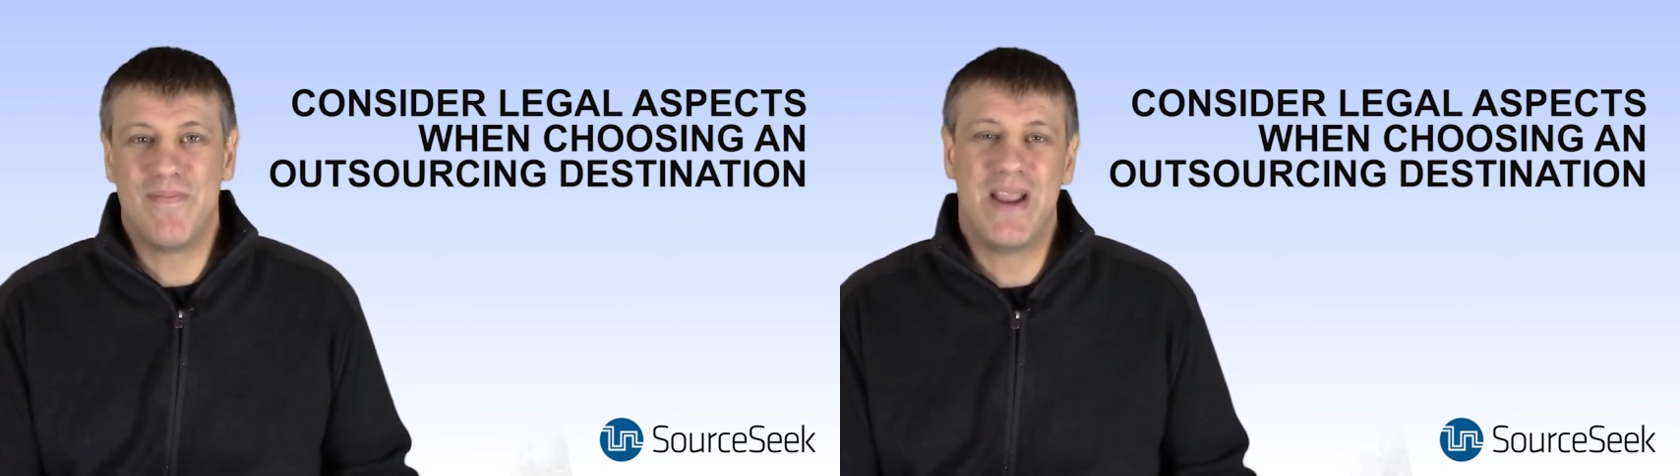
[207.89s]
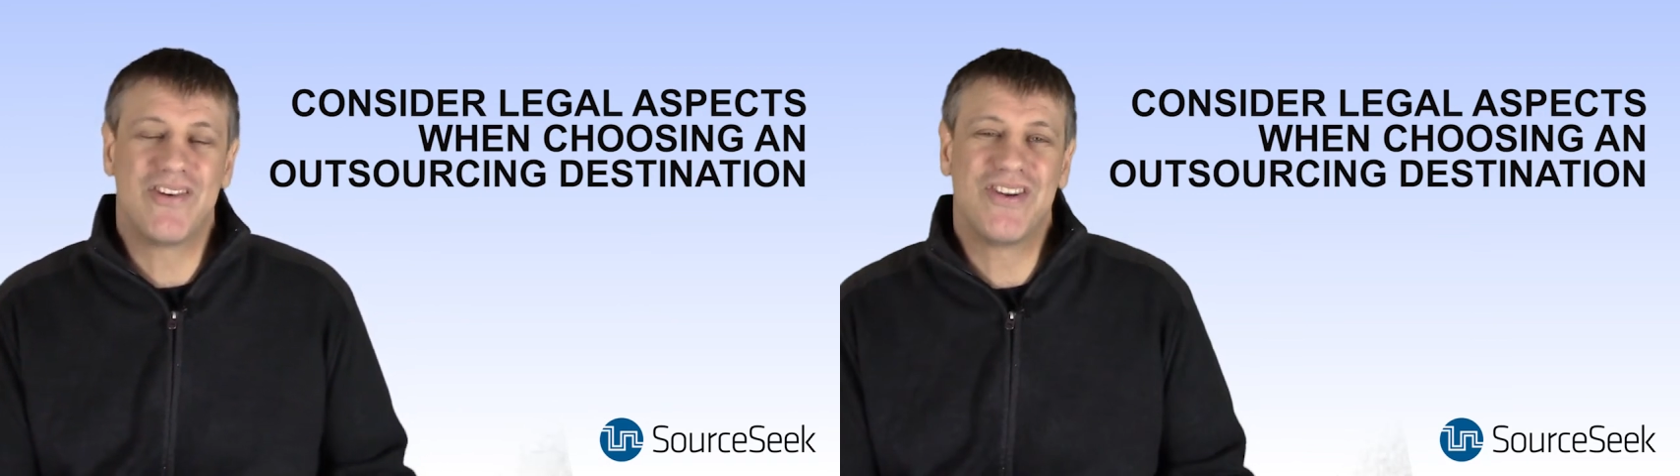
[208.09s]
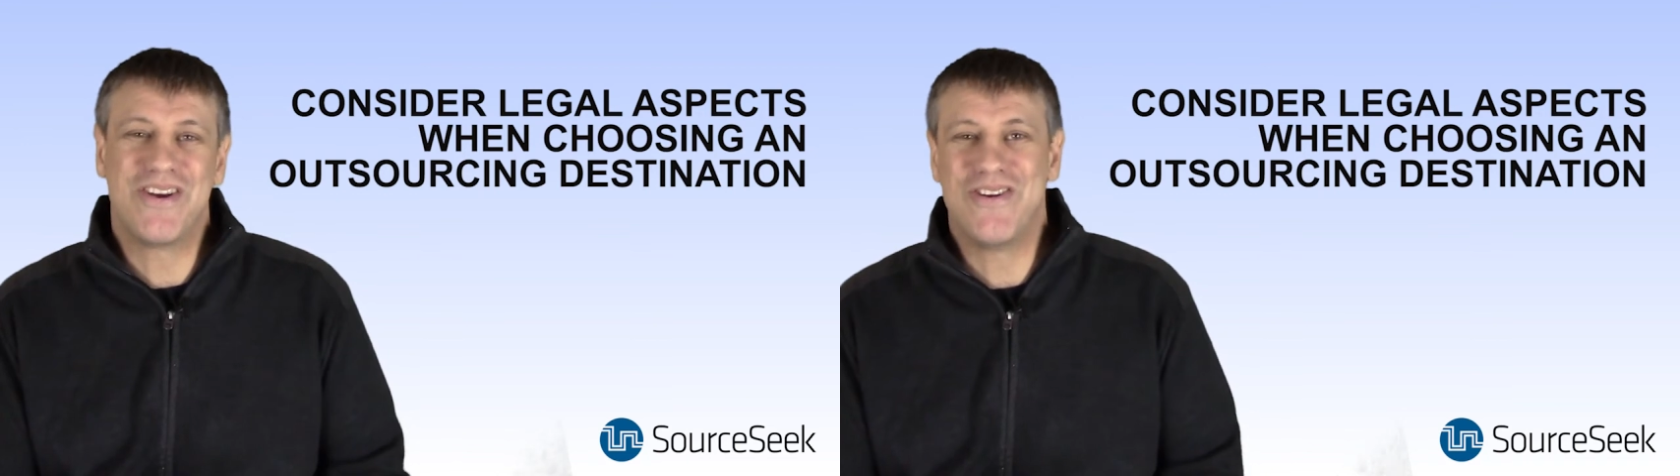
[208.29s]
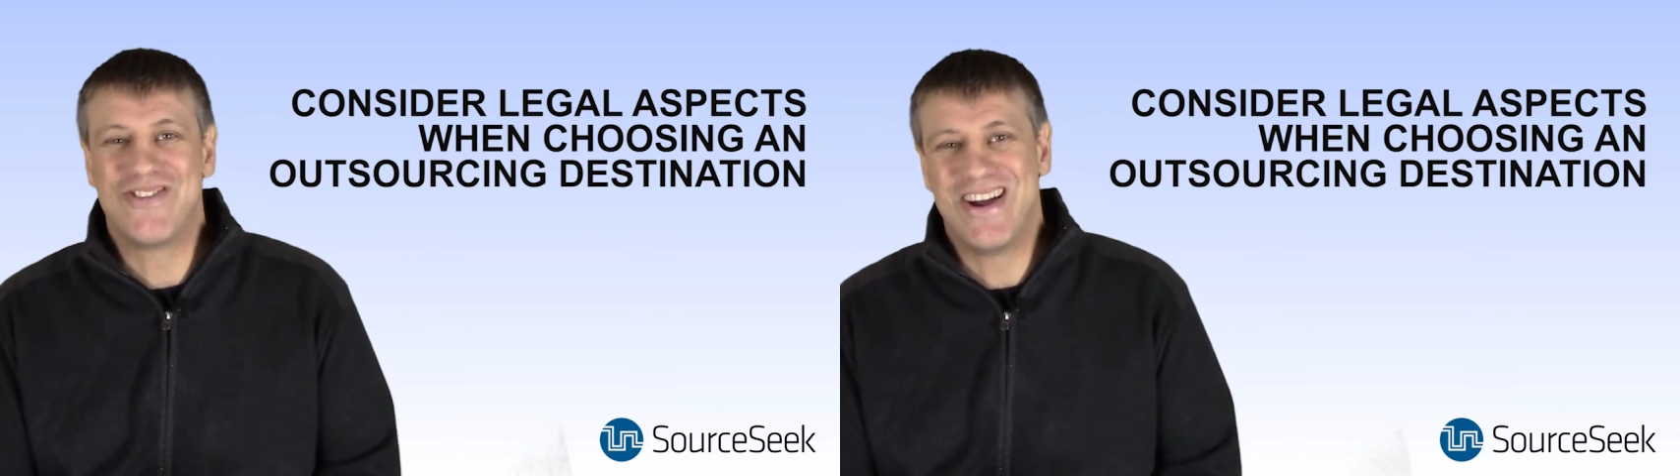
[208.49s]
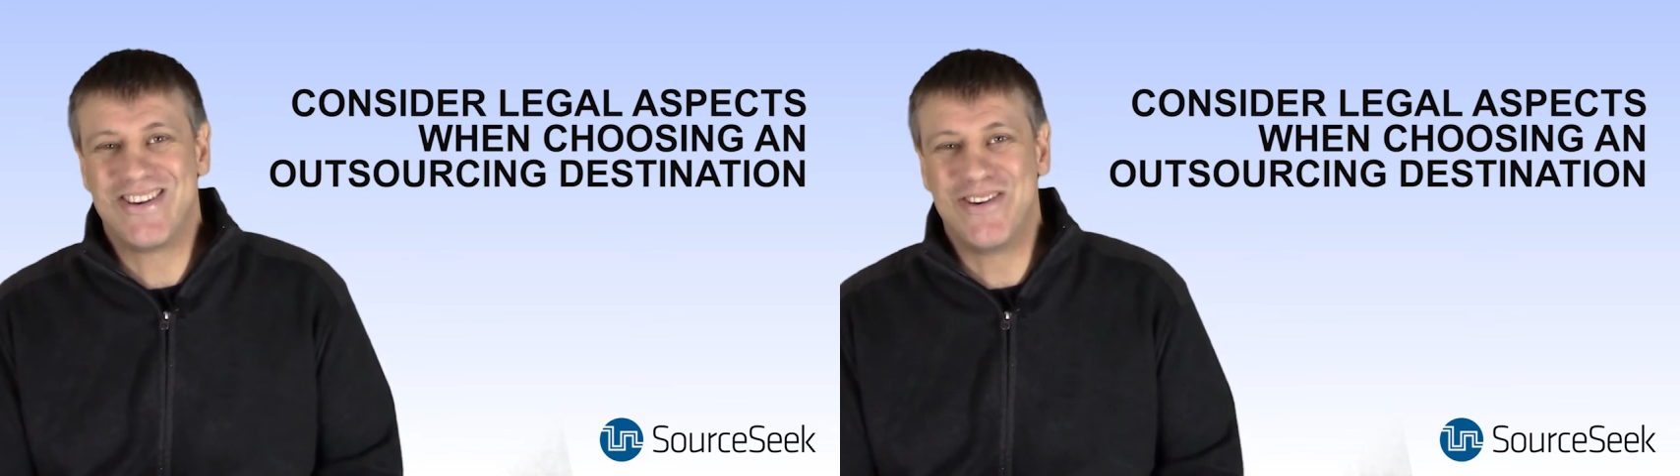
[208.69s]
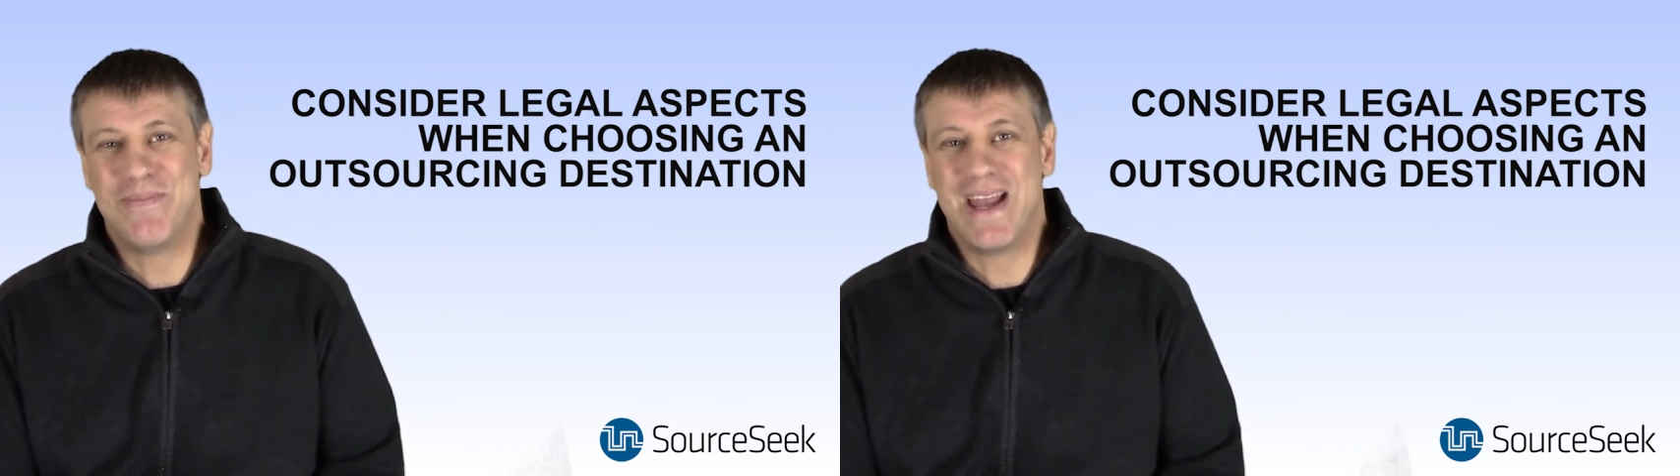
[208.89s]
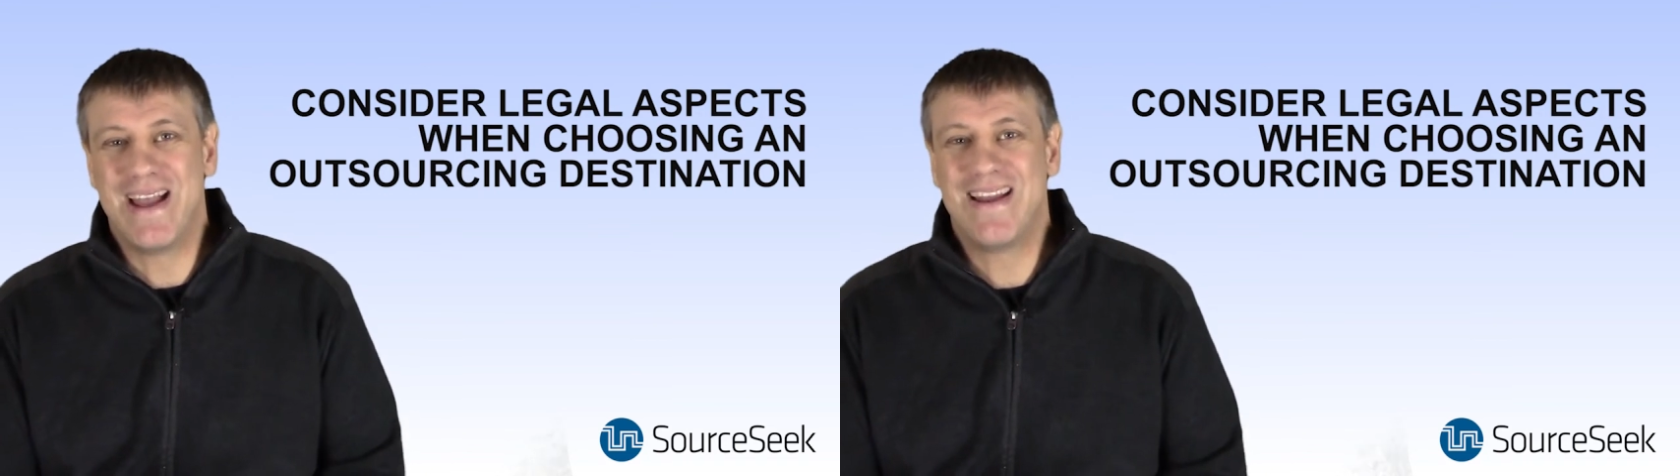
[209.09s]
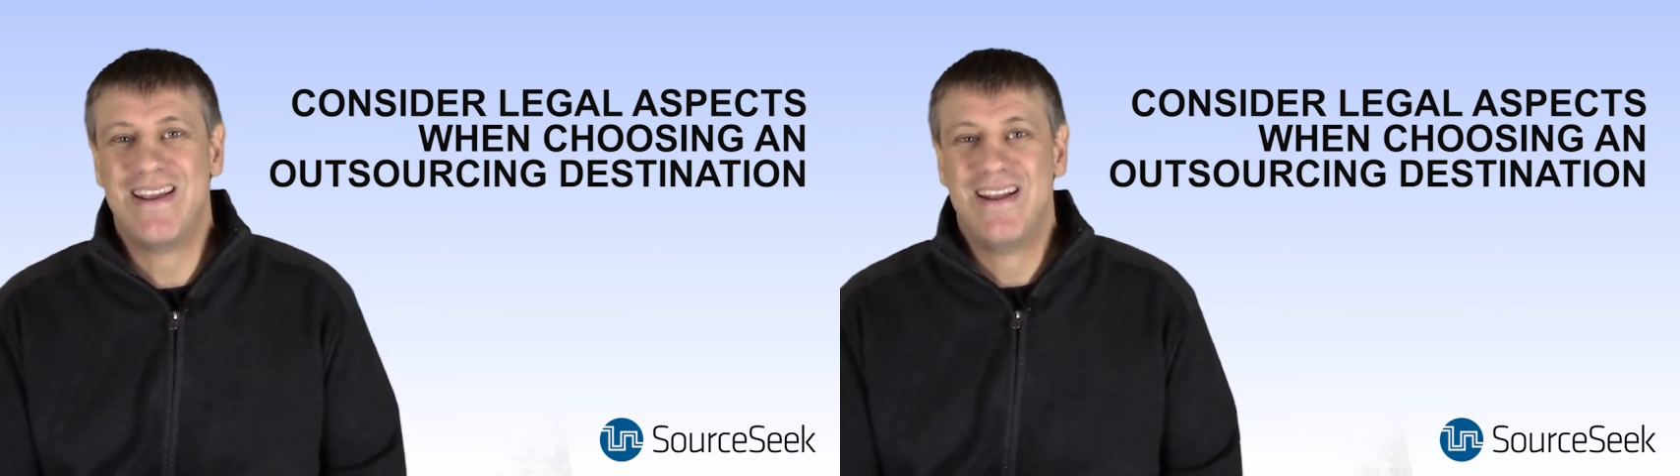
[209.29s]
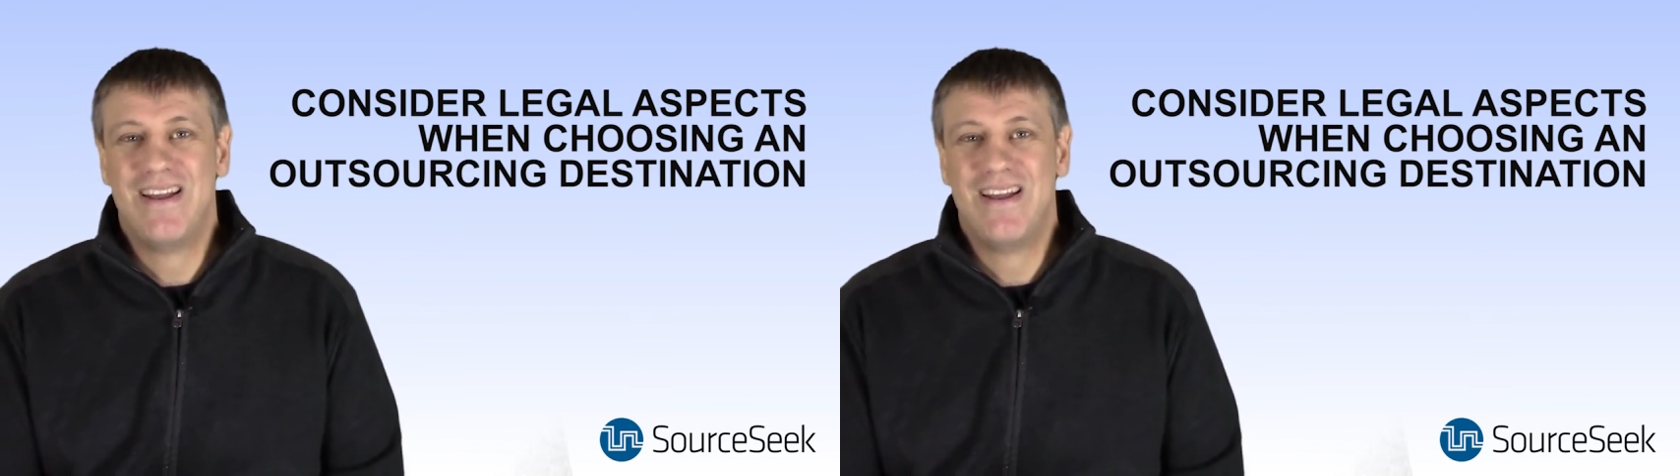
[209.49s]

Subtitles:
Mexico's not too bad.